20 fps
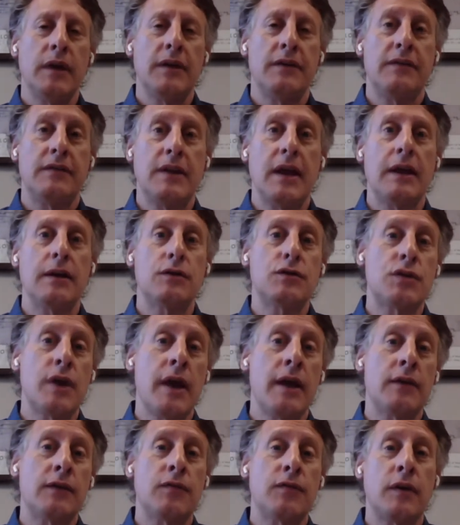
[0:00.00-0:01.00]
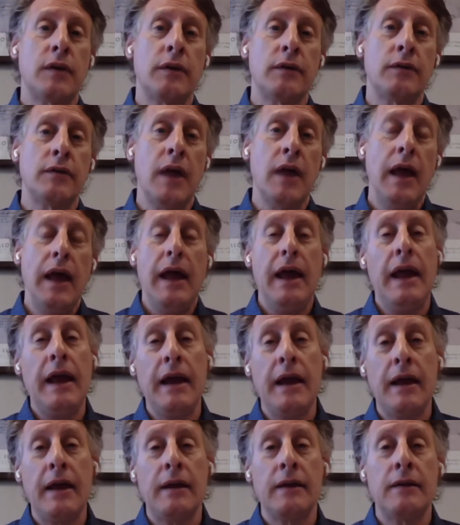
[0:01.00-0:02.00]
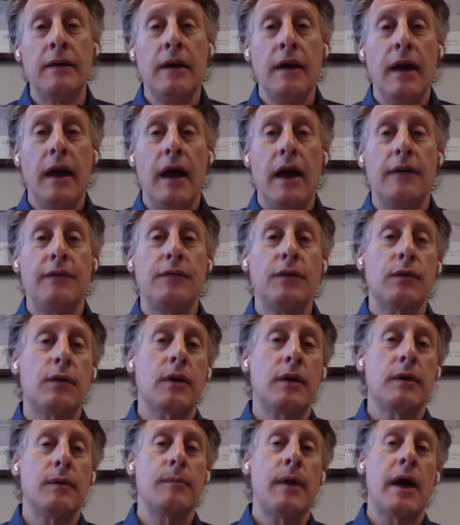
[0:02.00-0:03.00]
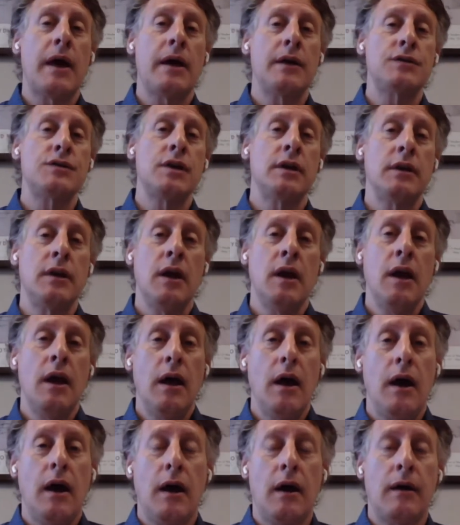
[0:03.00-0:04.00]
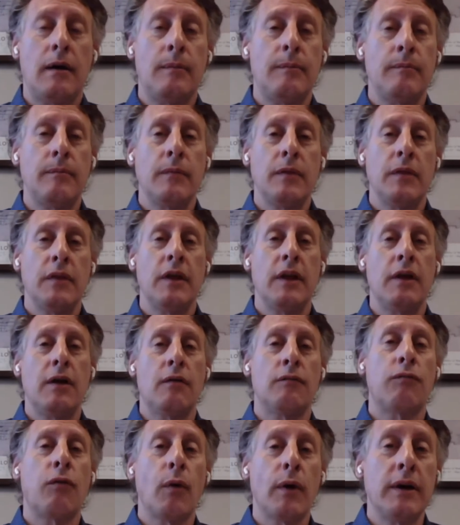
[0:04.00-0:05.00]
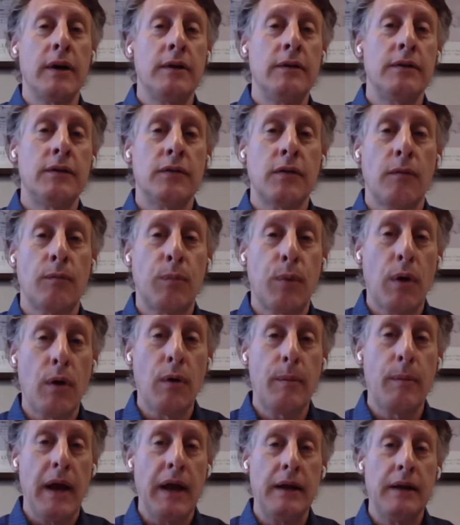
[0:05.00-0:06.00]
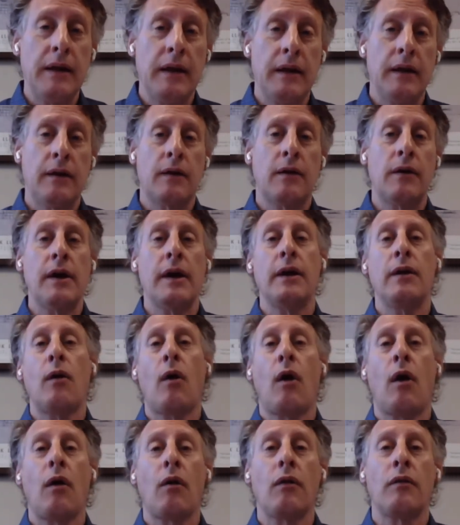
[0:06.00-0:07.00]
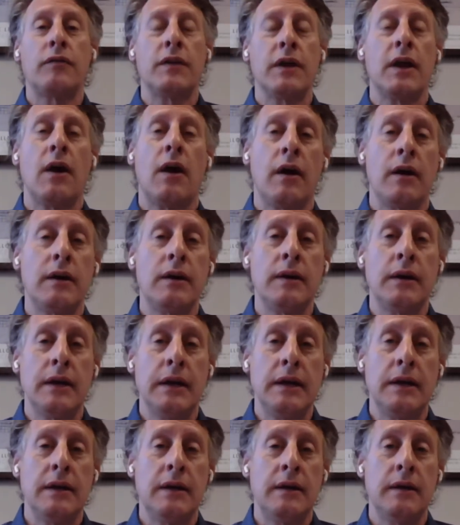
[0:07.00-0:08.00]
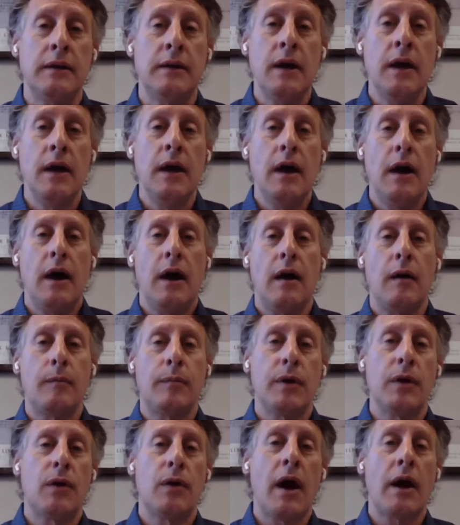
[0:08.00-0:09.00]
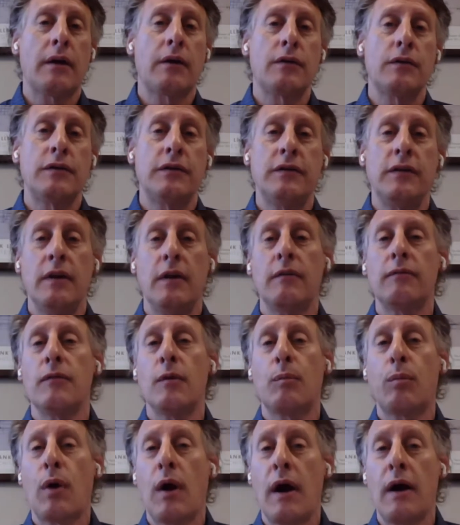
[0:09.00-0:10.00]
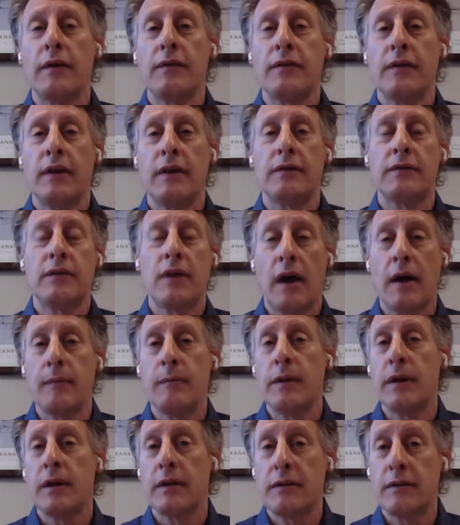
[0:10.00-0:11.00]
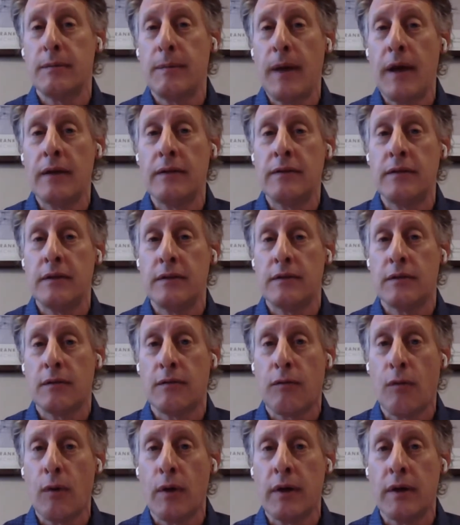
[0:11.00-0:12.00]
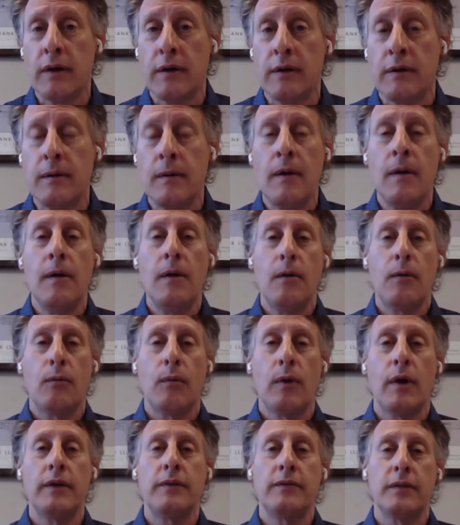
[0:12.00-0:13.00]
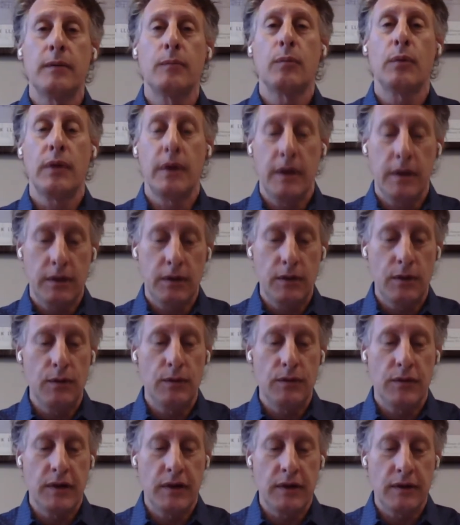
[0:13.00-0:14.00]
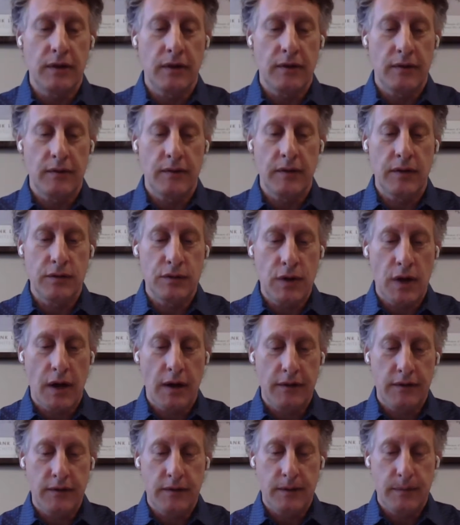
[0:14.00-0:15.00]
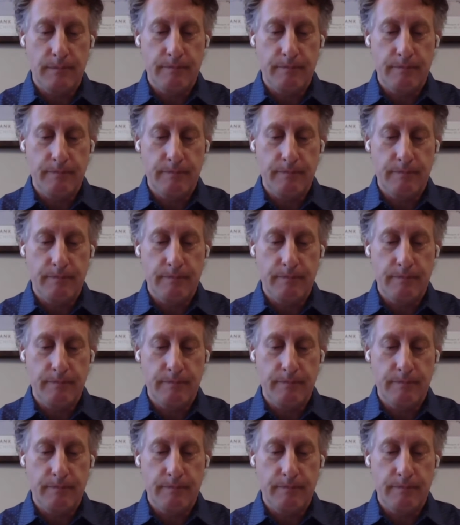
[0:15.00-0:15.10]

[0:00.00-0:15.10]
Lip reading: estate transfers. And as you can imagine, the avoidance of probate here and all of the unneeded bureaucracy of the process, time and expense is avoided when simply using the living trust.